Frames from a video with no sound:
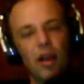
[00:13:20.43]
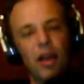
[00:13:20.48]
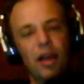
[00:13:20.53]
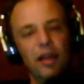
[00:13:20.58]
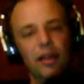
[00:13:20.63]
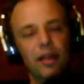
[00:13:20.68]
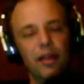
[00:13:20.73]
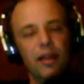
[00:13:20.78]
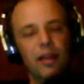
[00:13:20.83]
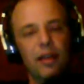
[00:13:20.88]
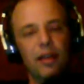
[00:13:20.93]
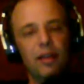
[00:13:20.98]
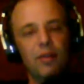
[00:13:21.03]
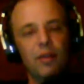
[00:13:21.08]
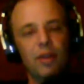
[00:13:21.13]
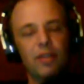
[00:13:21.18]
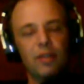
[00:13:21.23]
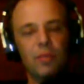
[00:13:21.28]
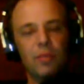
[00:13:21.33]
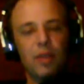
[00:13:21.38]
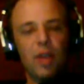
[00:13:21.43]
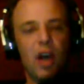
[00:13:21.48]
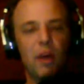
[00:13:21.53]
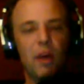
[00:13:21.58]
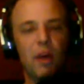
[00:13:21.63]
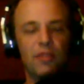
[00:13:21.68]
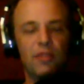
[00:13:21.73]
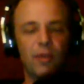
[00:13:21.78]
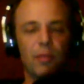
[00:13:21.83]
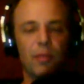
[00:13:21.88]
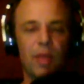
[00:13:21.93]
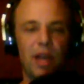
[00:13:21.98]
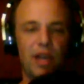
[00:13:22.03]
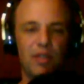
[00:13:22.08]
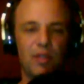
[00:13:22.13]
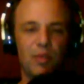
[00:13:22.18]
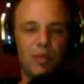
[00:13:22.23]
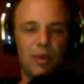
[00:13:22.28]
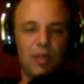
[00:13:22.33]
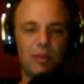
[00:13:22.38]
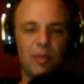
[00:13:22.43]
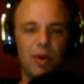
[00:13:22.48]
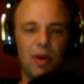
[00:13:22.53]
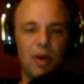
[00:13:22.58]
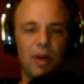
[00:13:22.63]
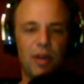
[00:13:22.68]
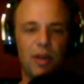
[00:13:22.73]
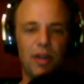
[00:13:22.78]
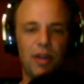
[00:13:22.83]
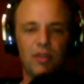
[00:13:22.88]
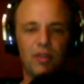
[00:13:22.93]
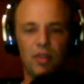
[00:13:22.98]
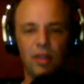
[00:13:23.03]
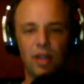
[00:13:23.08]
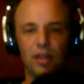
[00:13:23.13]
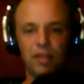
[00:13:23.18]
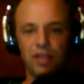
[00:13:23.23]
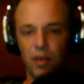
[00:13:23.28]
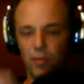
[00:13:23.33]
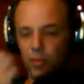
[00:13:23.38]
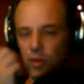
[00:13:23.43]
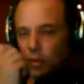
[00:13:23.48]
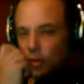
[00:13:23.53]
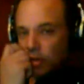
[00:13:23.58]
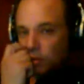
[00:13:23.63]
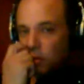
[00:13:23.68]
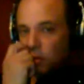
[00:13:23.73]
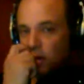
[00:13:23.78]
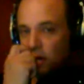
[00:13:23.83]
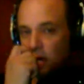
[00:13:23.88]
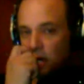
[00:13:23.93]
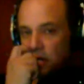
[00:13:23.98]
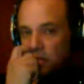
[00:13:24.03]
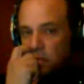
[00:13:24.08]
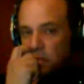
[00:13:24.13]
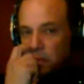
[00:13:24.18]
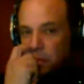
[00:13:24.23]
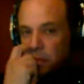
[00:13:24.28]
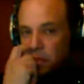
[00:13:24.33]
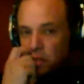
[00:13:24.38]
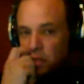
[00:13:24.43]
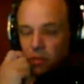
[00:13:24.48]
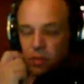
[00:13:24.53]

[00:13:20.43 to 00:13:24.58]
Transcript: All right. We got some comments from last week's podcast, or last couple of weeks' podcast. Maybe